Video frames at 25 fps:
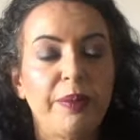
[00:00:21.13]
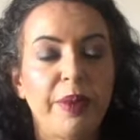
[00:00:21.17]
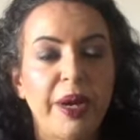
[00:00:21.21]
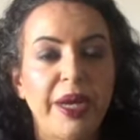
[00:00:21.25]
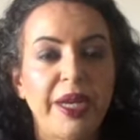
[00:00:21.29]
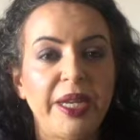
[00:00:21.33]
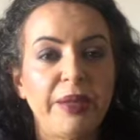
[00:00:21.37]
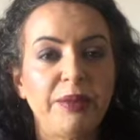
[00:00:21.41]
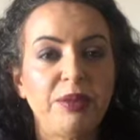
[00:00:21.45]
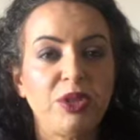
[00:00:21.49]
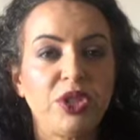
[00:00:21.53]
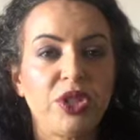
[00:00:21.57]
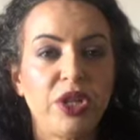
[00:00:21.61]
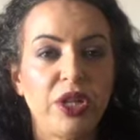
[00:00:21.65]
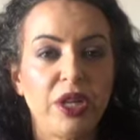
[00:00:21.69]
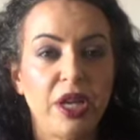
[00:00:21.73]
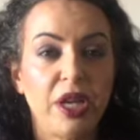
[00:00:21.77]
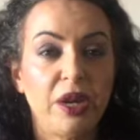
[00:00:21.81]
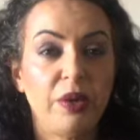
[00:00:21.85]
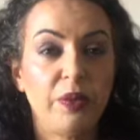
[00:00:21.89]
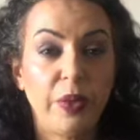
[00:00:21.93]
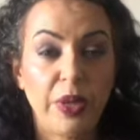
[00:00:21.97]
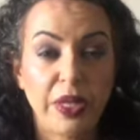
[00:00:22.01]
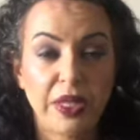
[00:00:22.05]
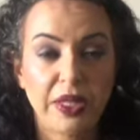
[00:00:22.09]
My name is
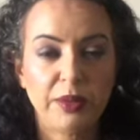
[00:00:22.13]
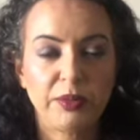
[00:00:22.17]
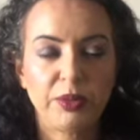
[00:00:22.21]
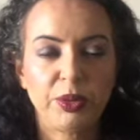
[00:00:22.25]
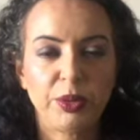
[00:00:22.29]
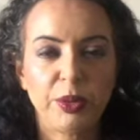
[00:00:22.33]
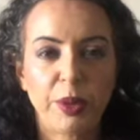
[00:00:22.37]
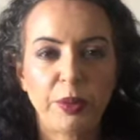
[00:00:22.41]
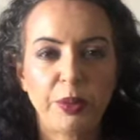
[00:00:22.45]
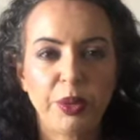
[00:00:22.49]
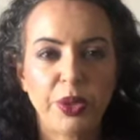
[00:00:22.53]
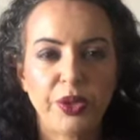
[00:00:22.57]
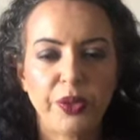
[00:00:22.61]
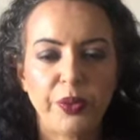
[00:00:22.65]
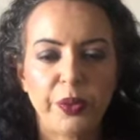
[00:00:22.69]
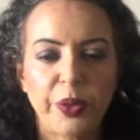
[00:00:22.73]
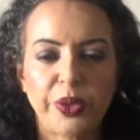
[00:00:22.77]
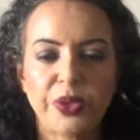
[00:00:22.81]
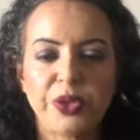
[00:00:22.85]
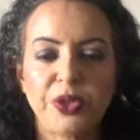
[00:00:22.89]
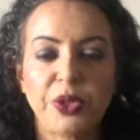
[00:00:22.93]
Tana. Welcome to my beautiverse.